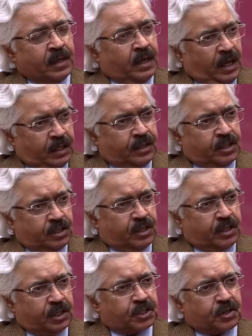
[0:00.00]
and this is
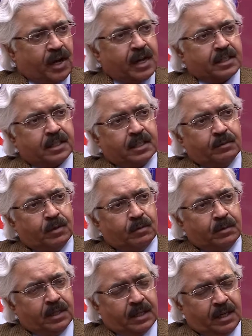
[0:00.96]
under trials at the moment.